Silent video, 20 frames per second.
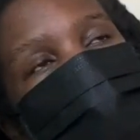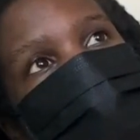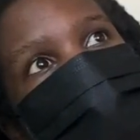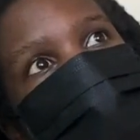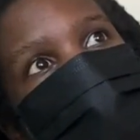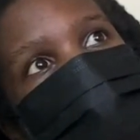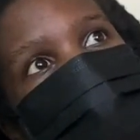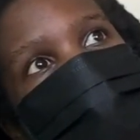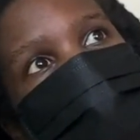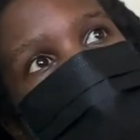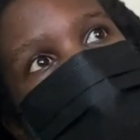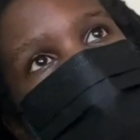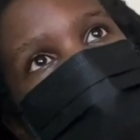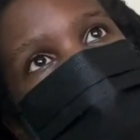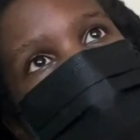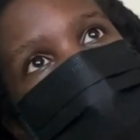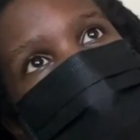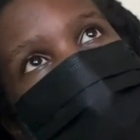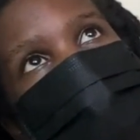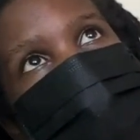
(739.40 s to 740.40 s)
So
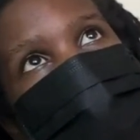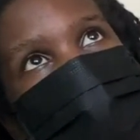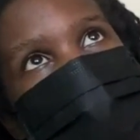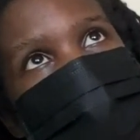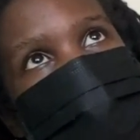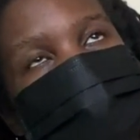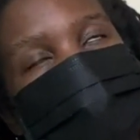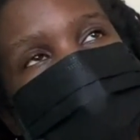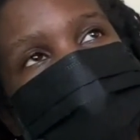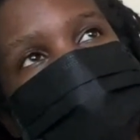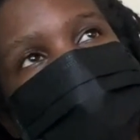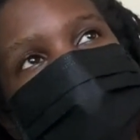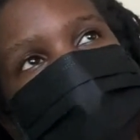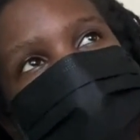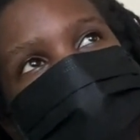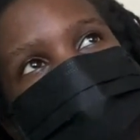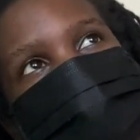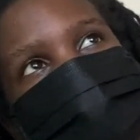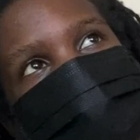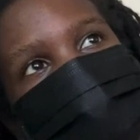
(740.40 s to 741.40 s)
I had been
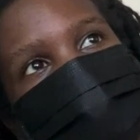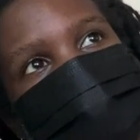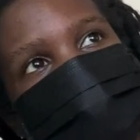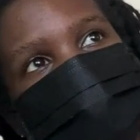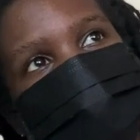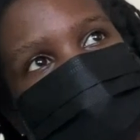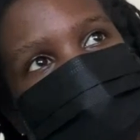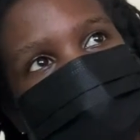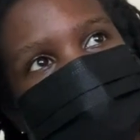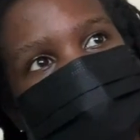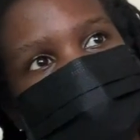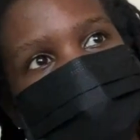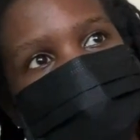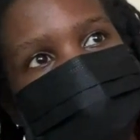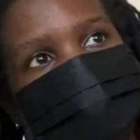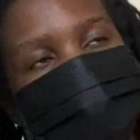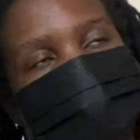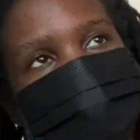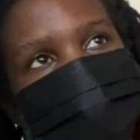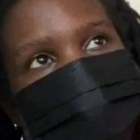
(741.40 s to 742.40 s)
swollen for
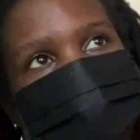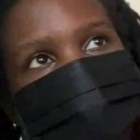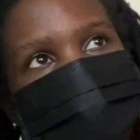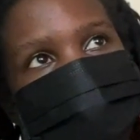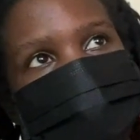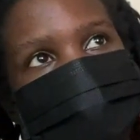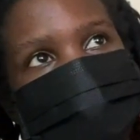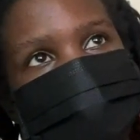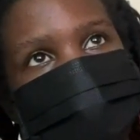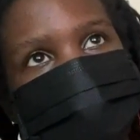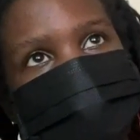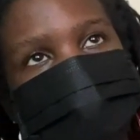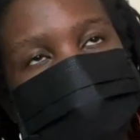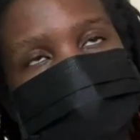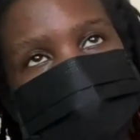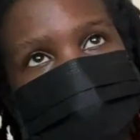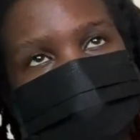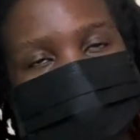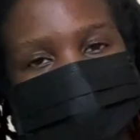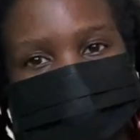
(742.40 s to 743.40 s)
like
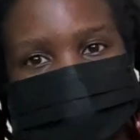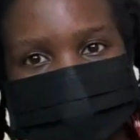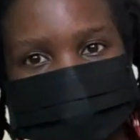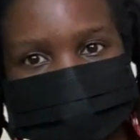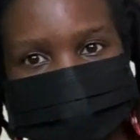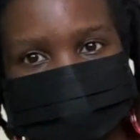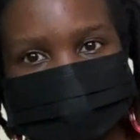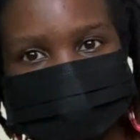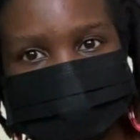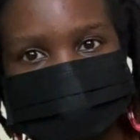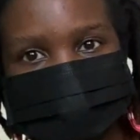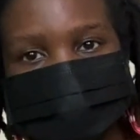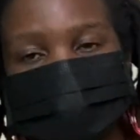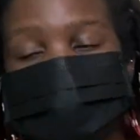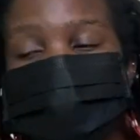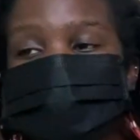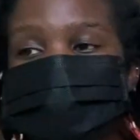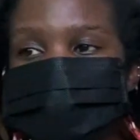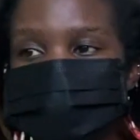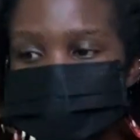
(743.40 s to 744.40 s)
2 days. The
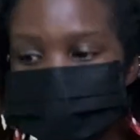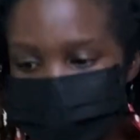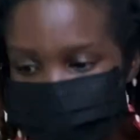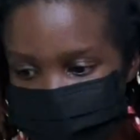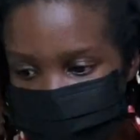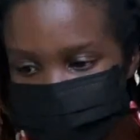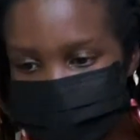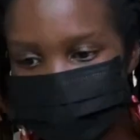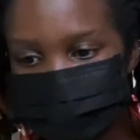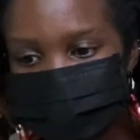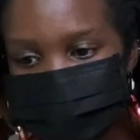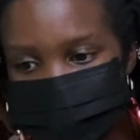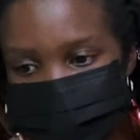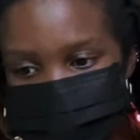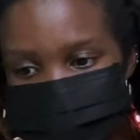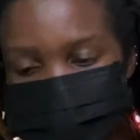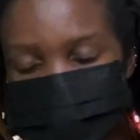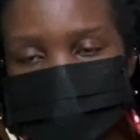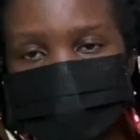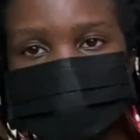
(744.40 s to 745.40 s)
next day I
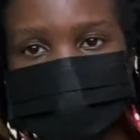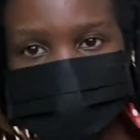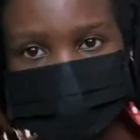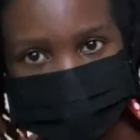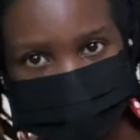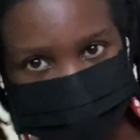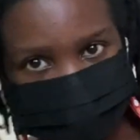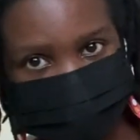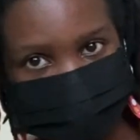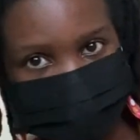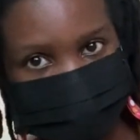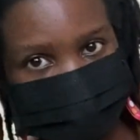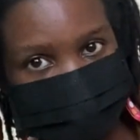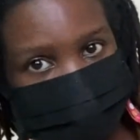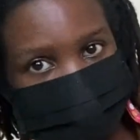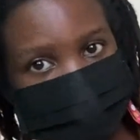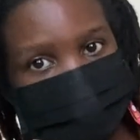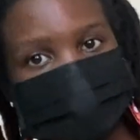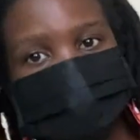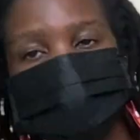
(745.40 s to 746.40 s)
went to the doctor,
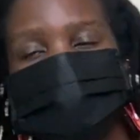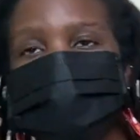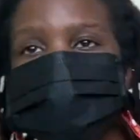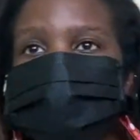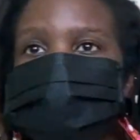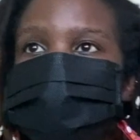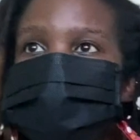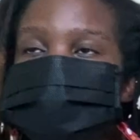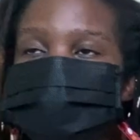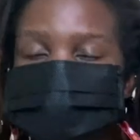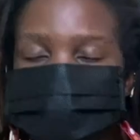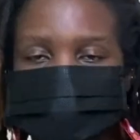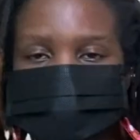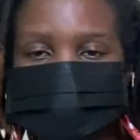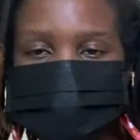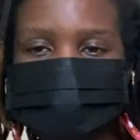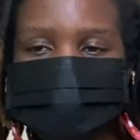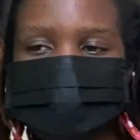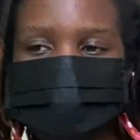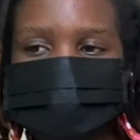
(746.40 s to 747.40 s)
to the
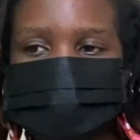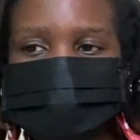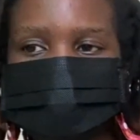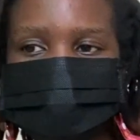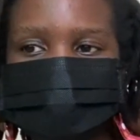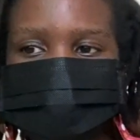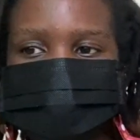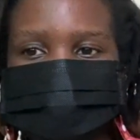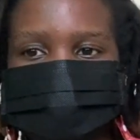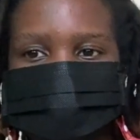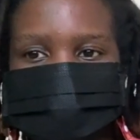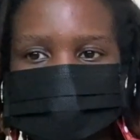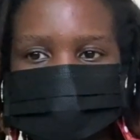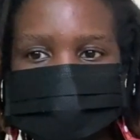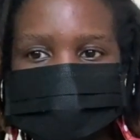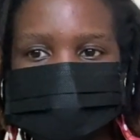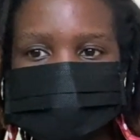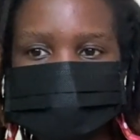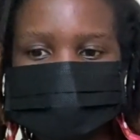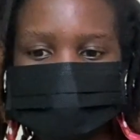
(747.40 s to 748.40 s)
dentist, because he said I
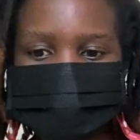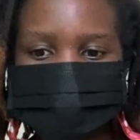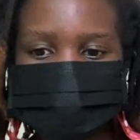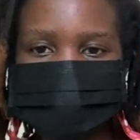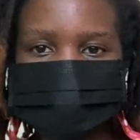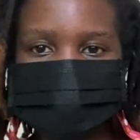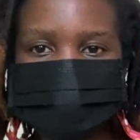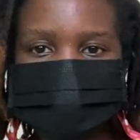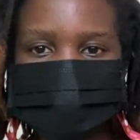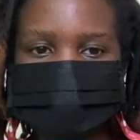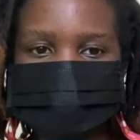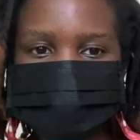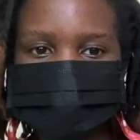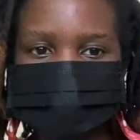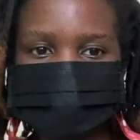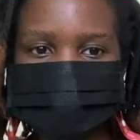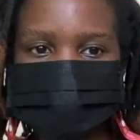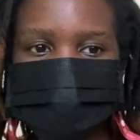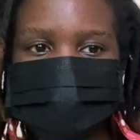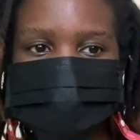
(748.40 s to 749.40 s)
must come in the next
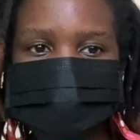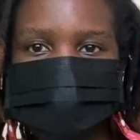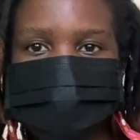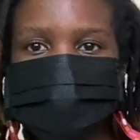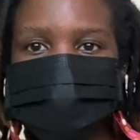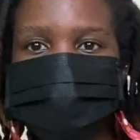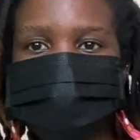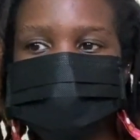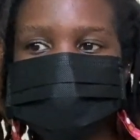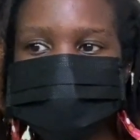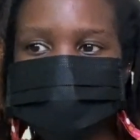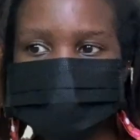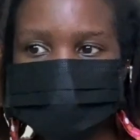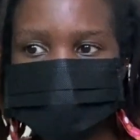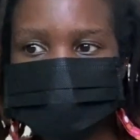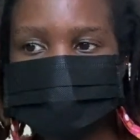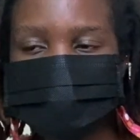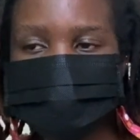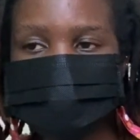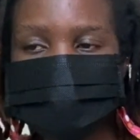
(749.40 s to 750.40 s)
day just to
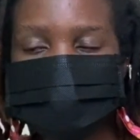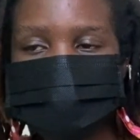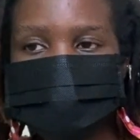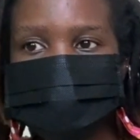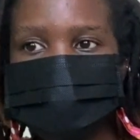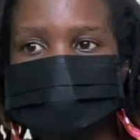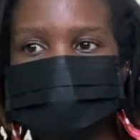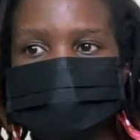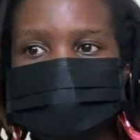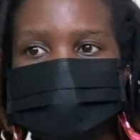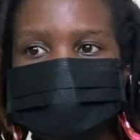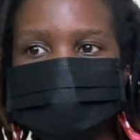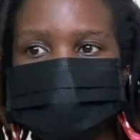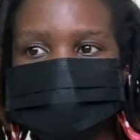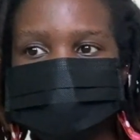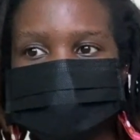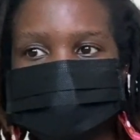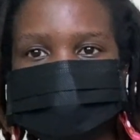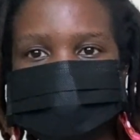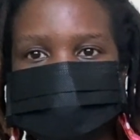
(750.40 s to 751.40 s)
check
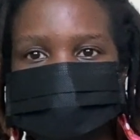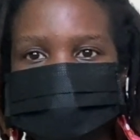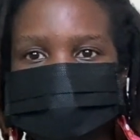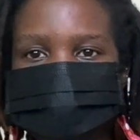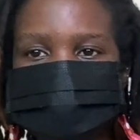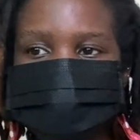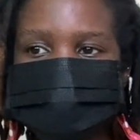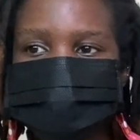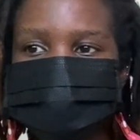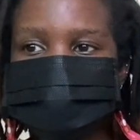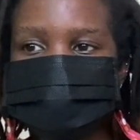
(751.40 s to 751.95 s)
if I didn't